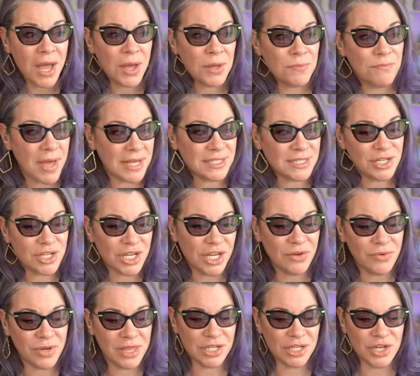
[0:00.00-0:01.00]
messaging
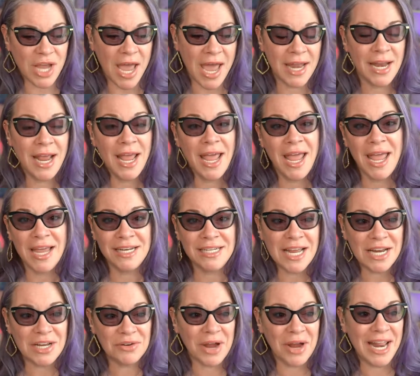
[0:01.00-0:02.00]
you in the chat and
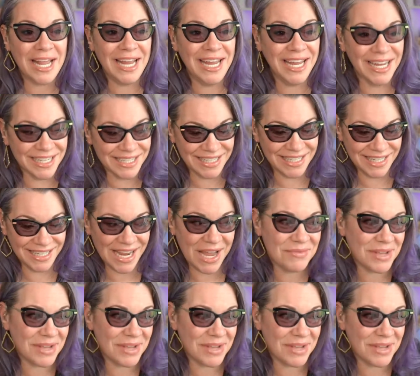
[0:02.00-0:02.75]
getting ready, and